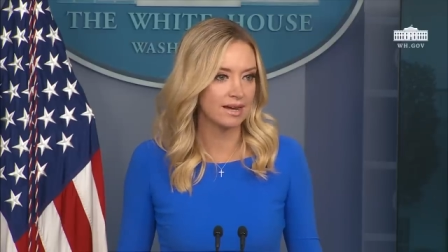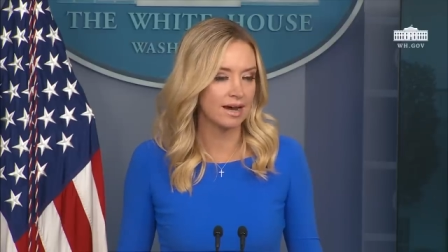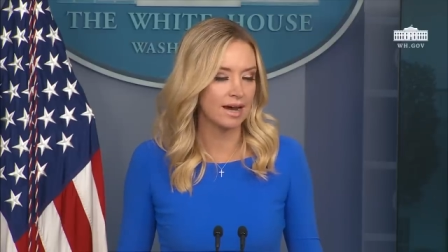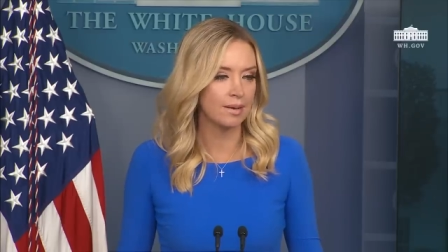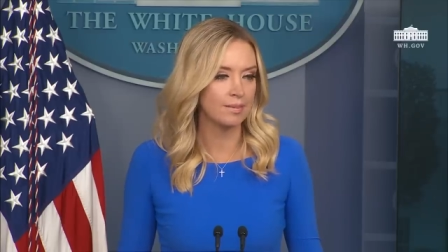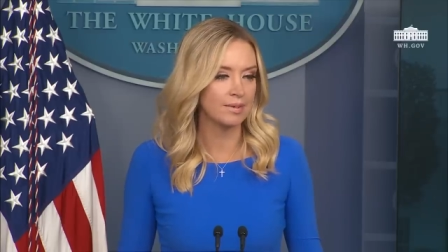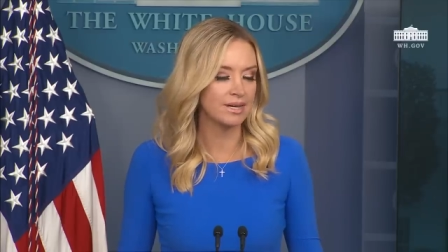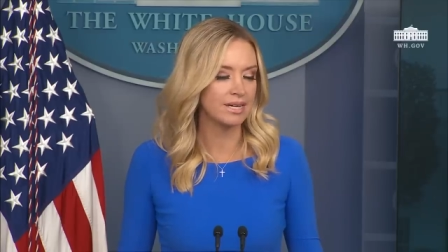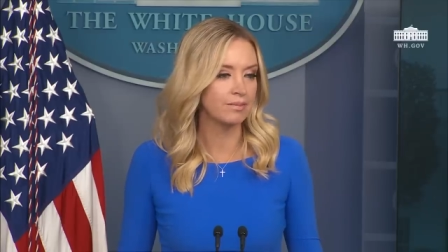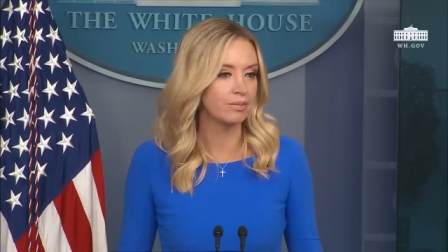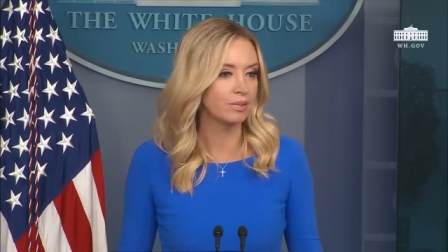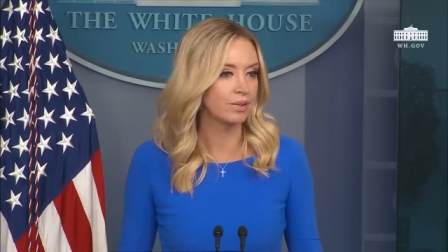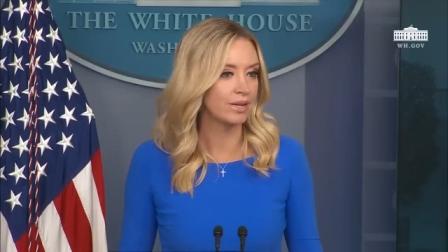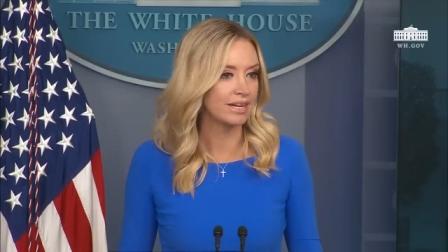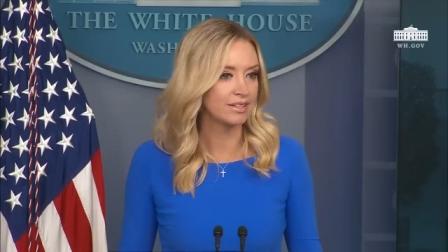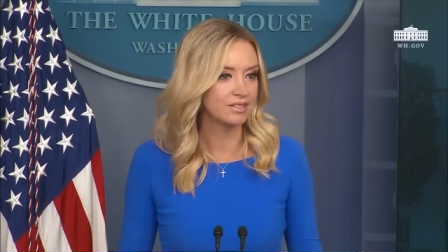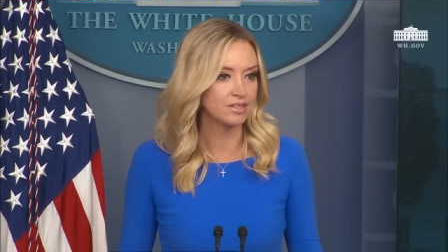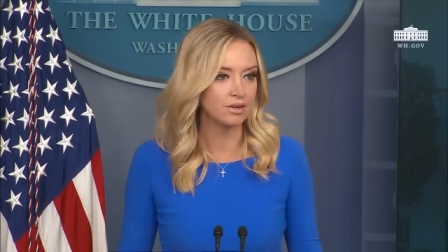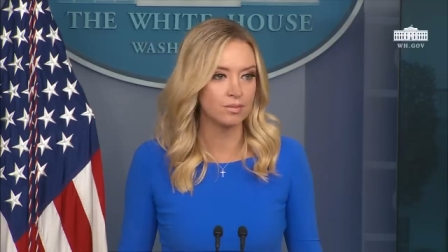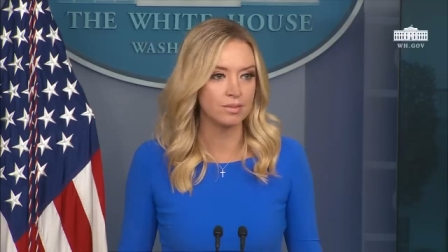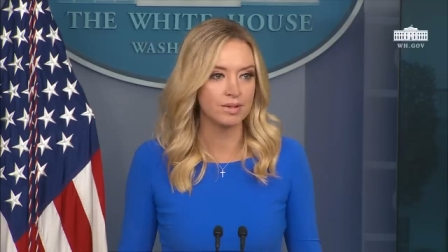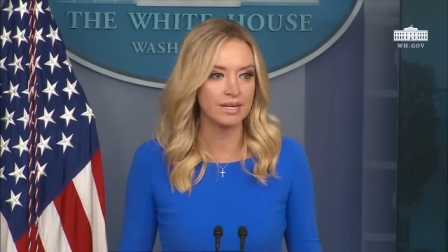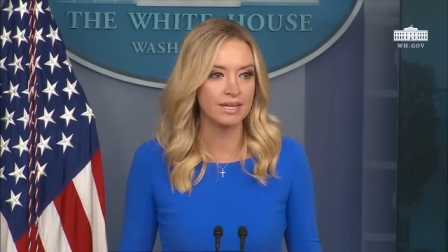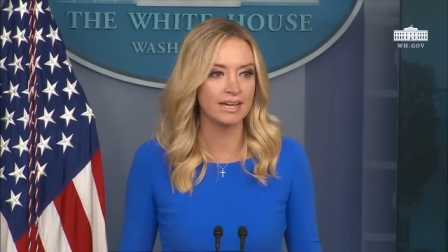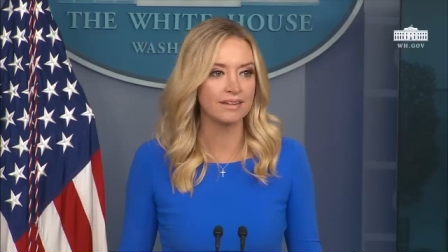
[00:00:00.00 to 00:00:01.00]
Um, He plans
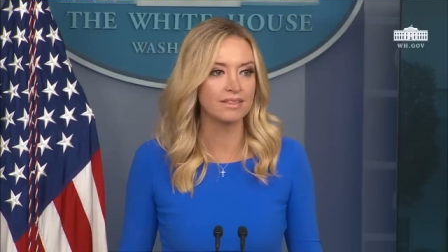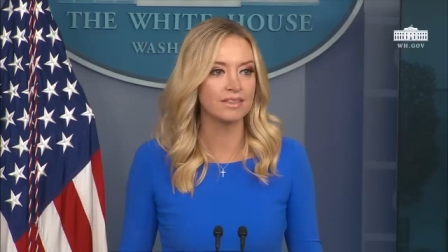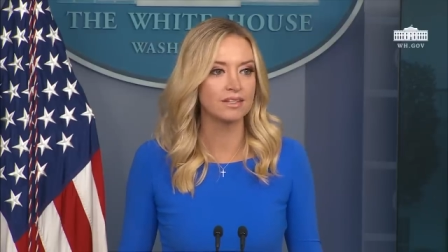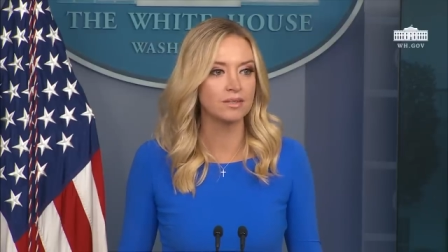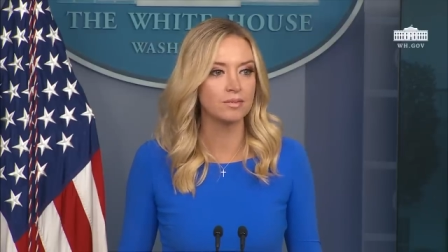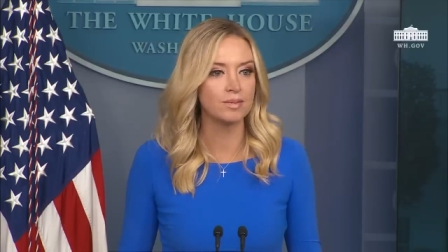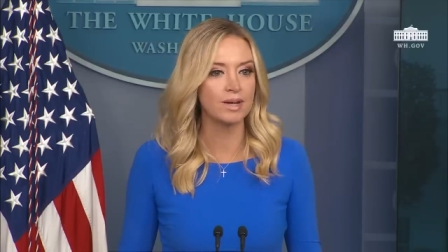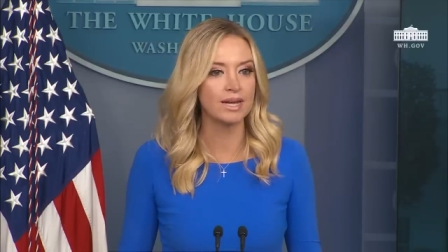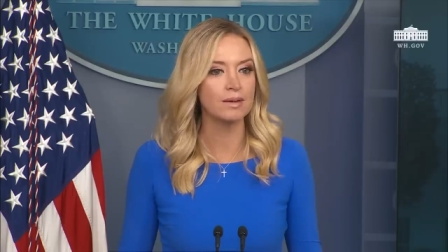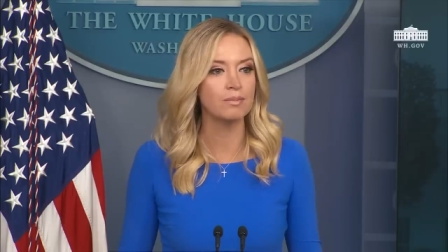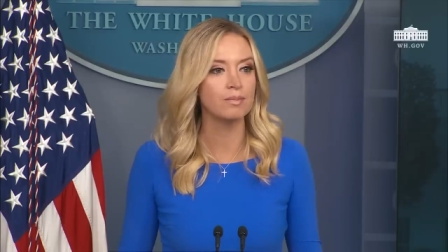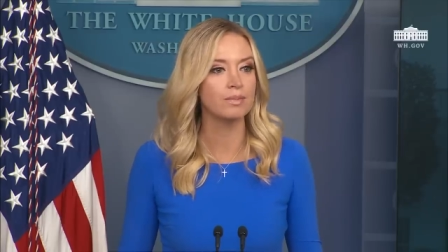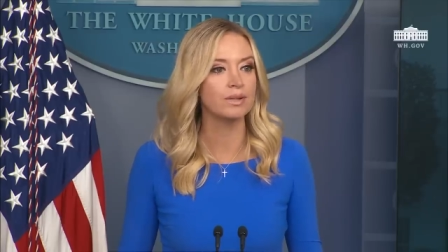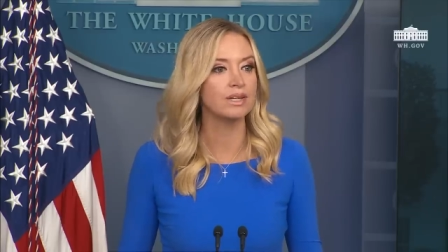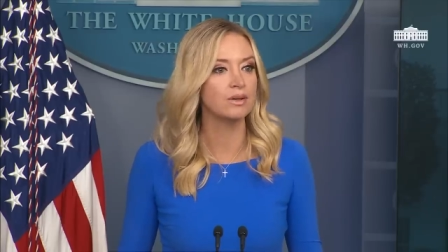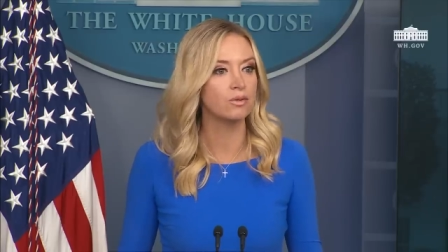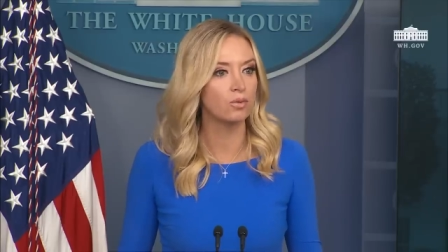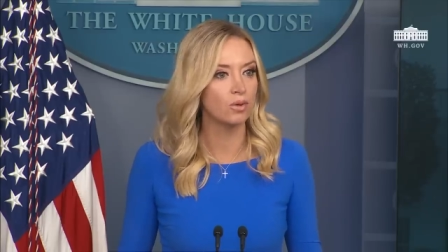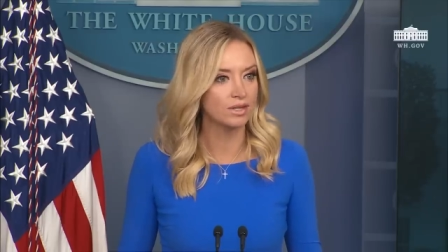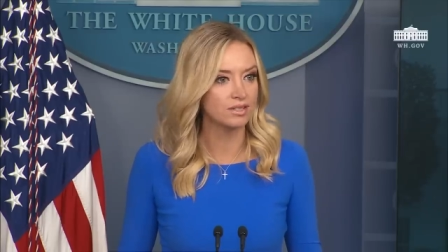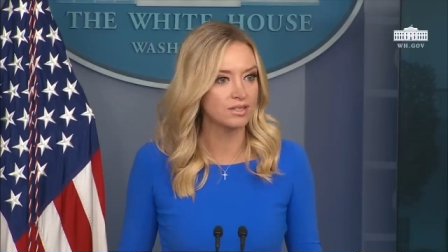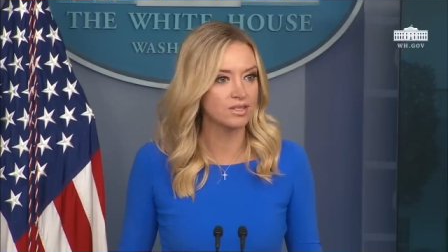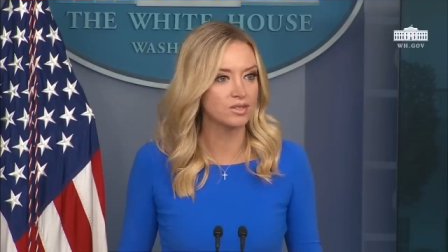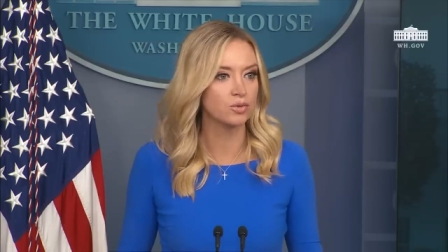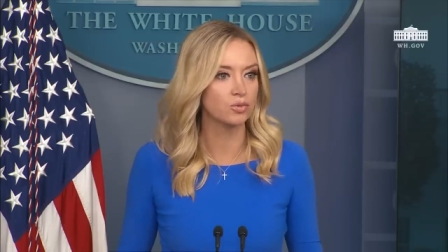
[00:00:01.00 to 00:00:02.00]
on being at the debate, but he
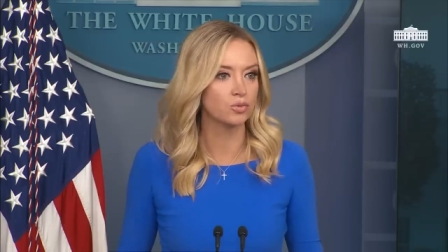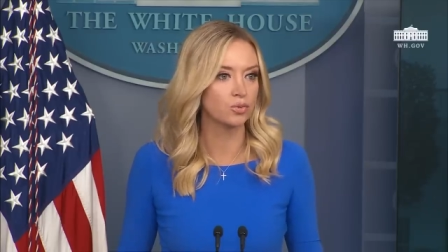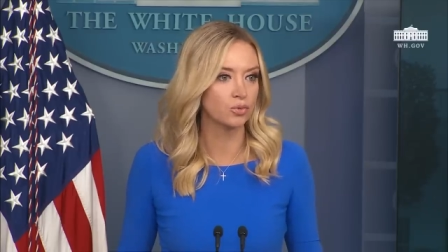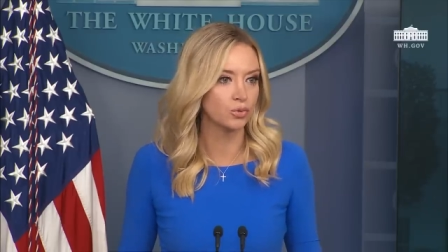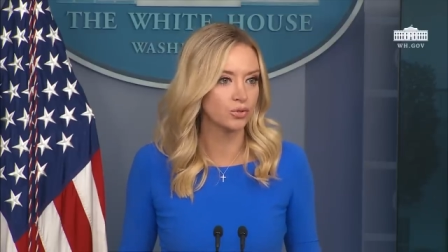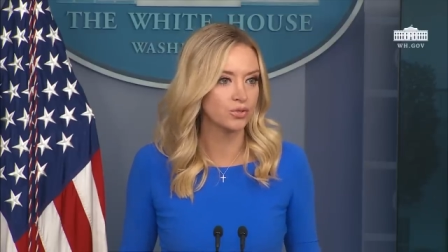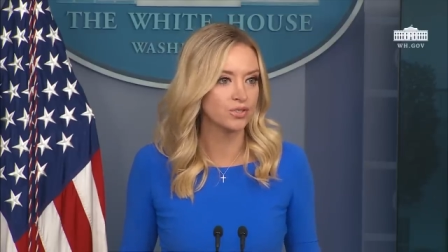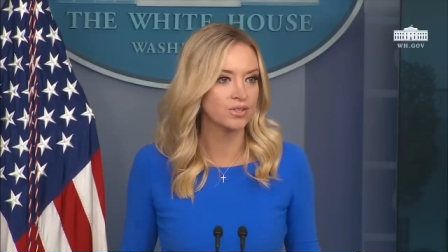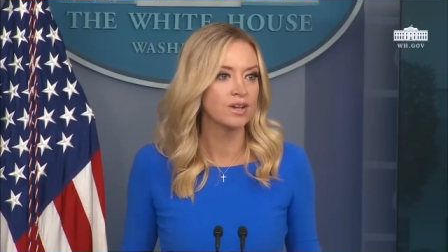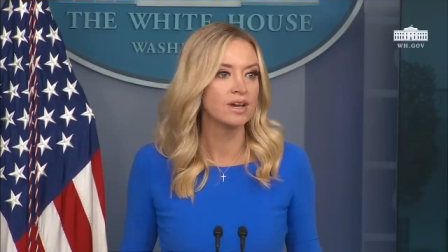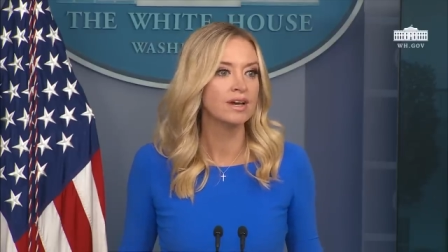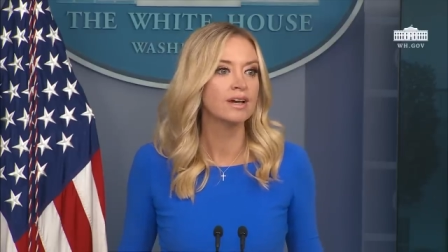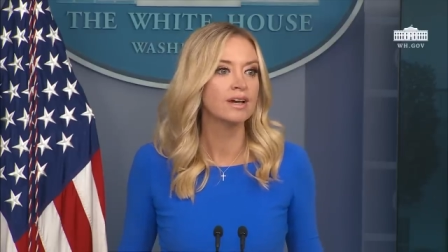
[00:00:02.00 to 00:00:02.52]
wants the rules